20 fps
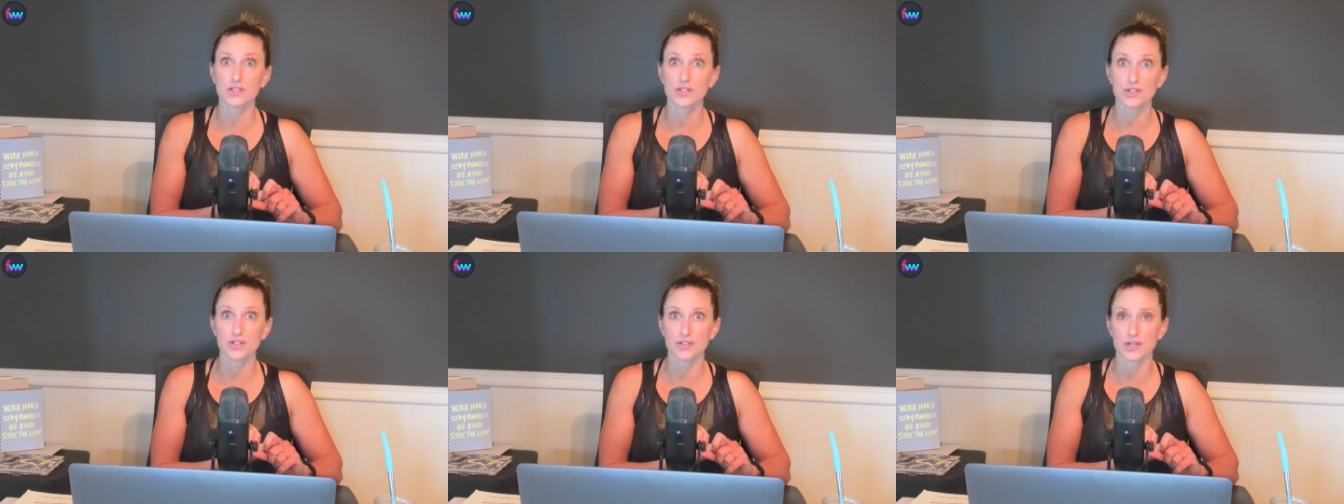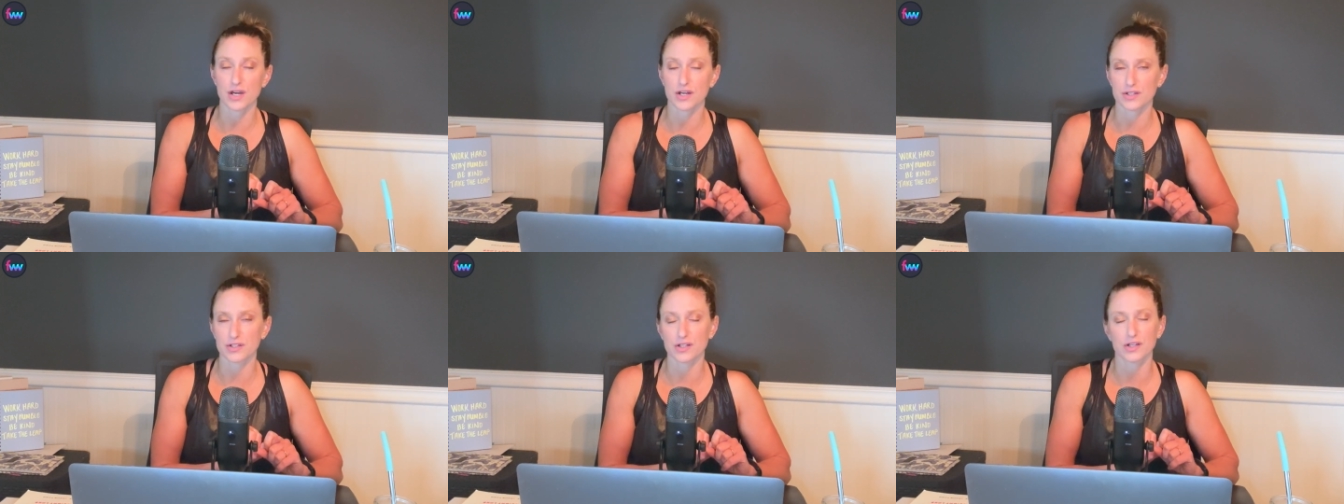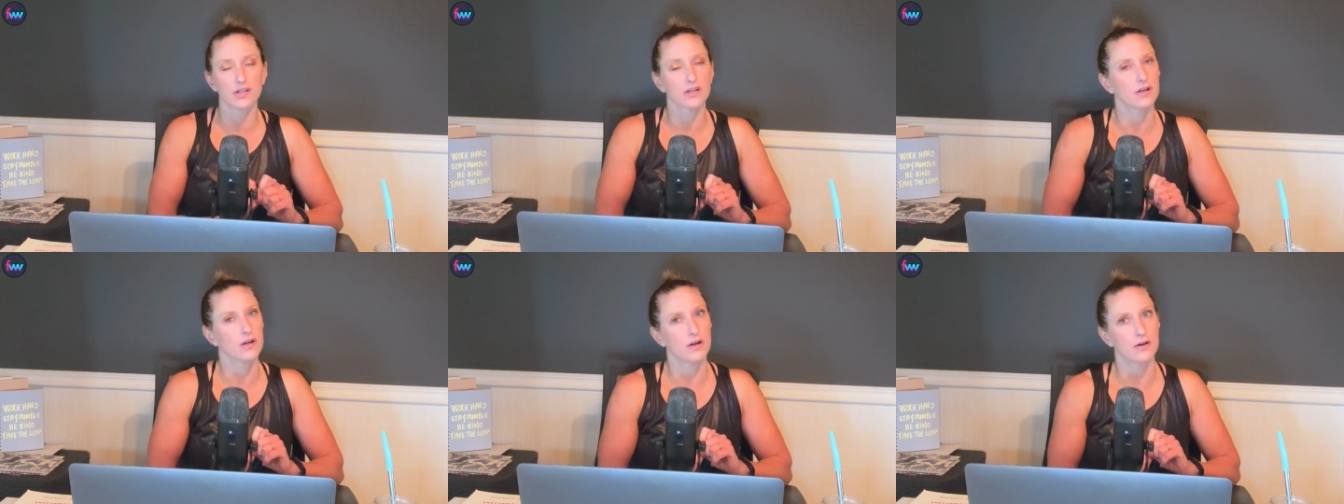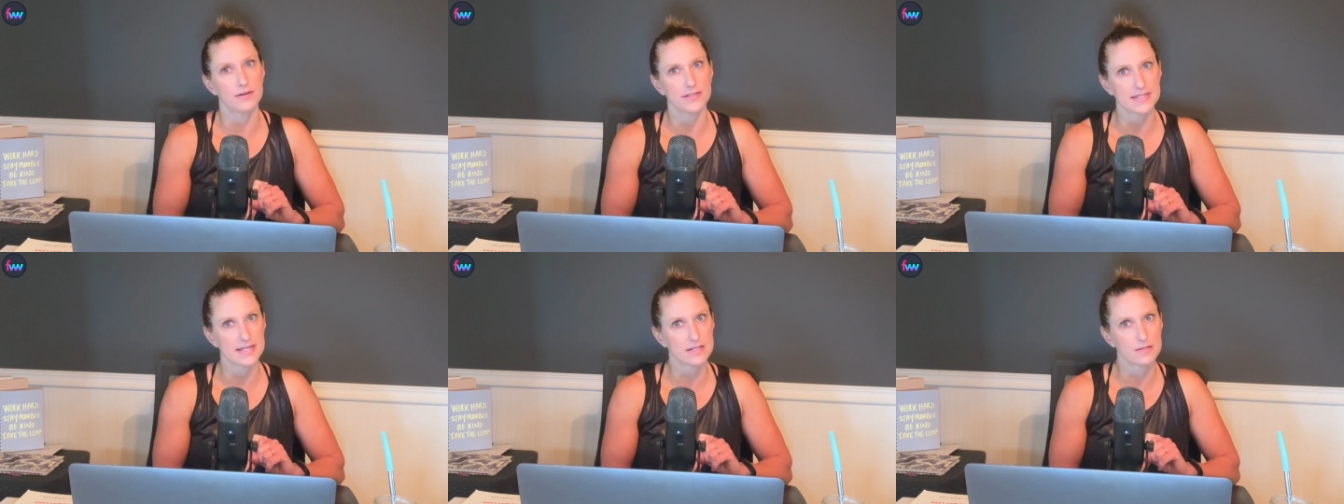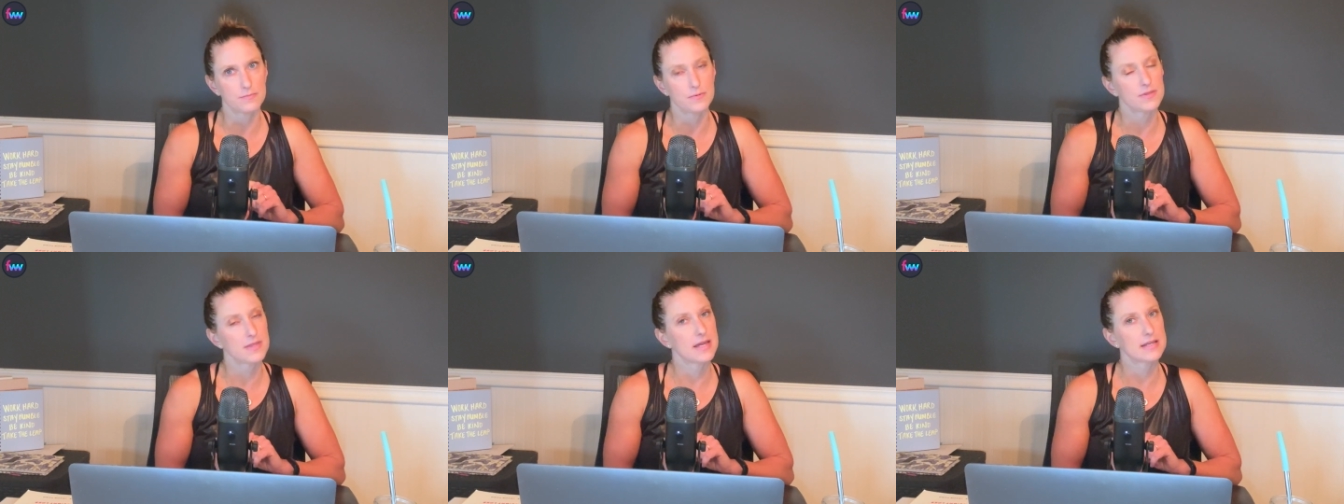your doctor, always have to
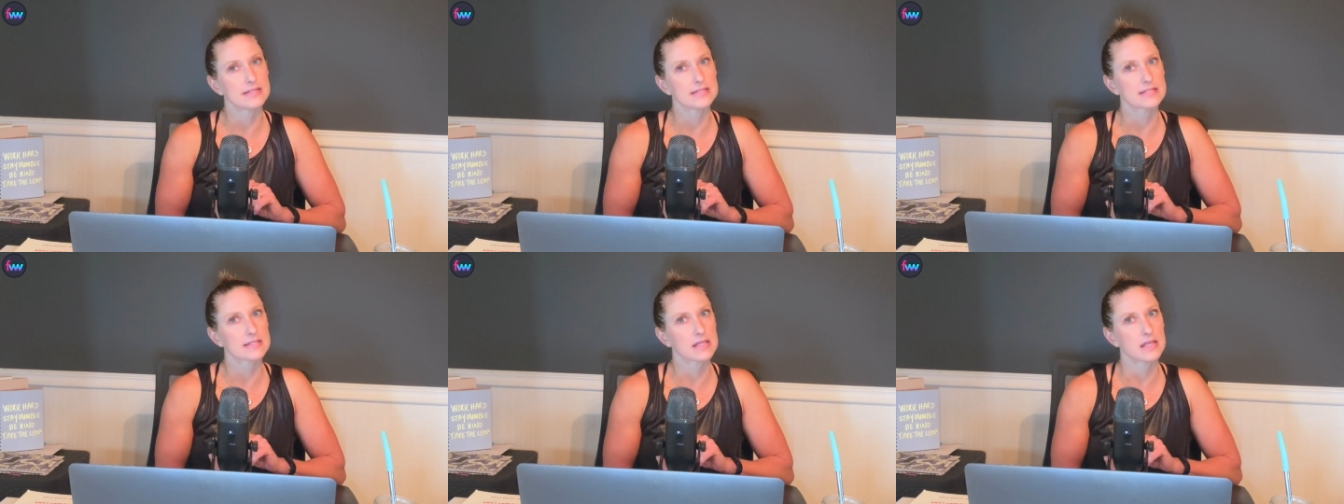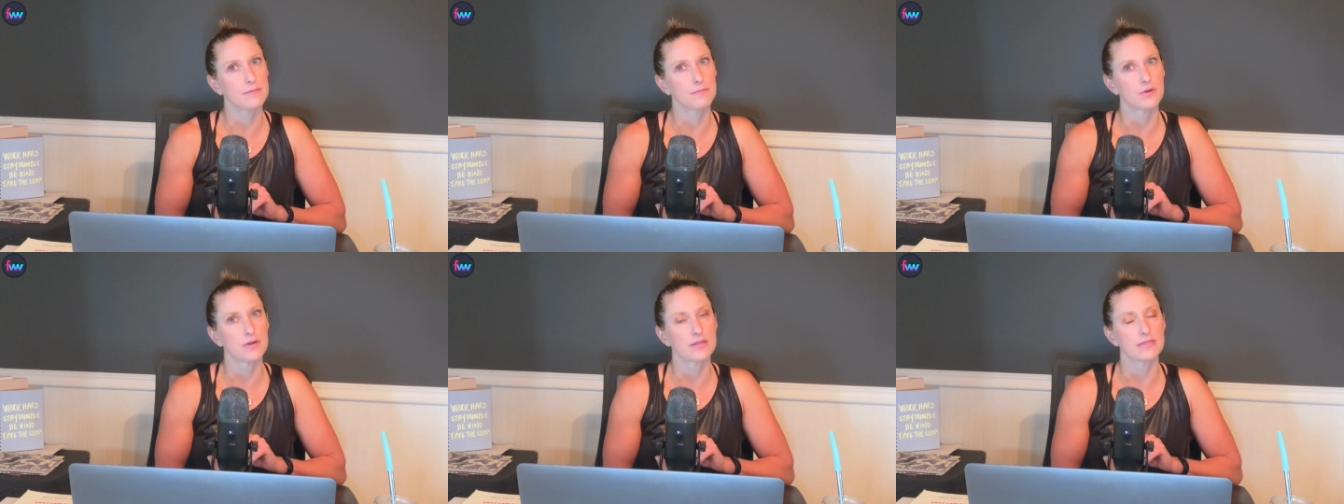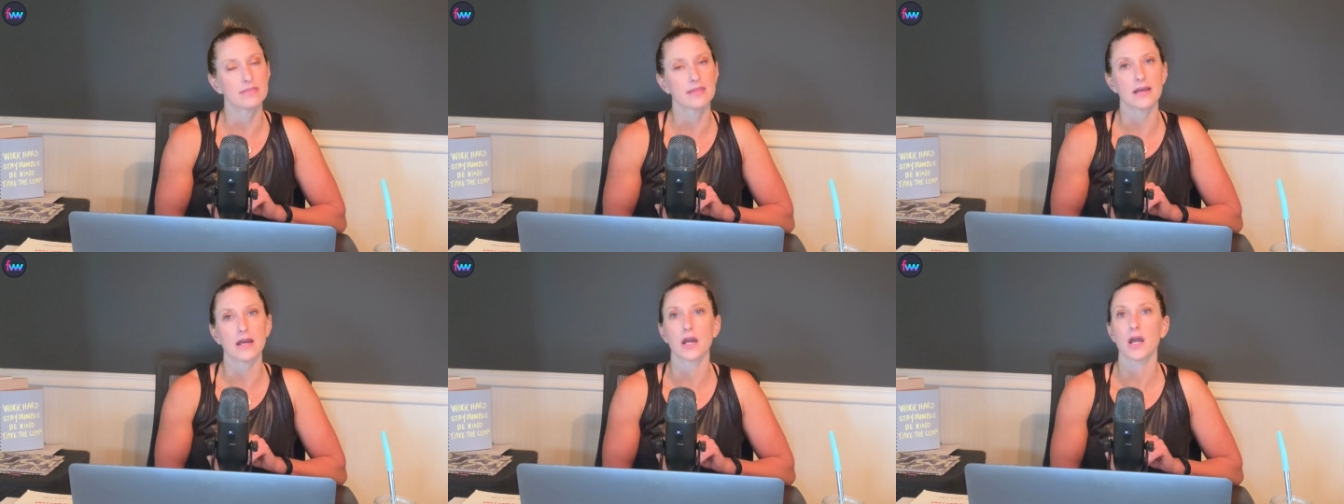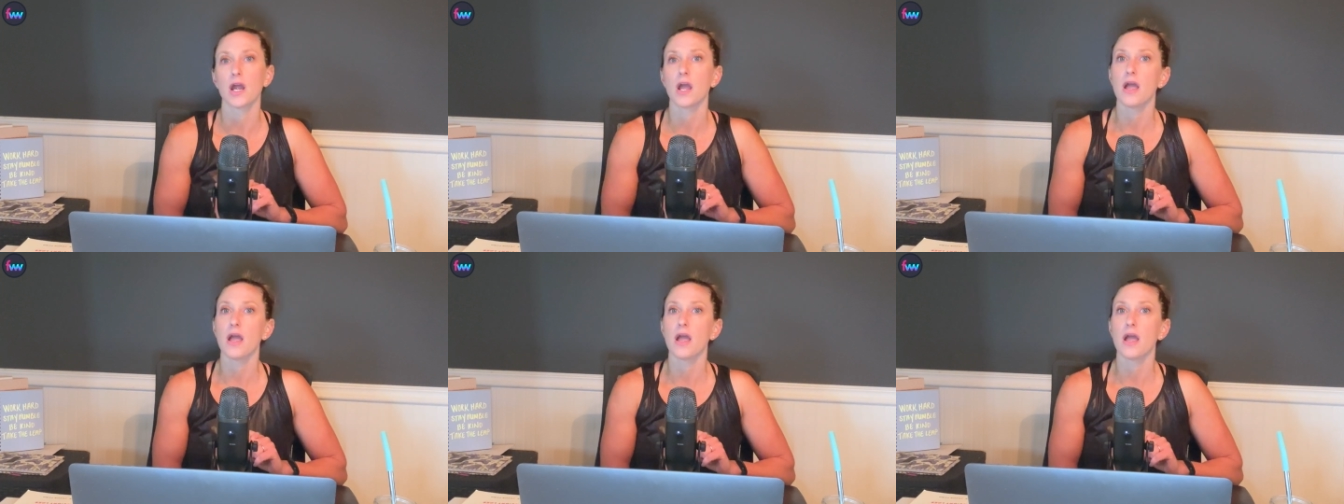put that disclaimer in there,